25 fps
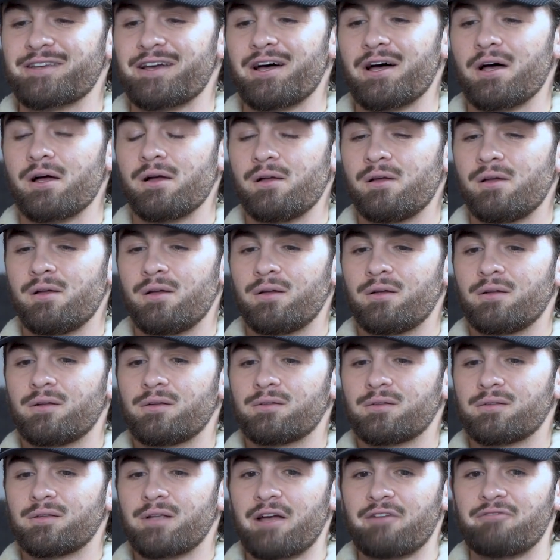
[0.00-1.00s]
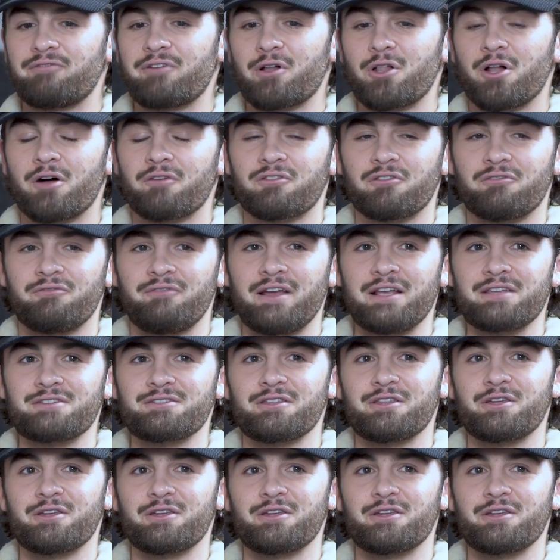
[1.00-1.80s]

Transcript: I fell off the face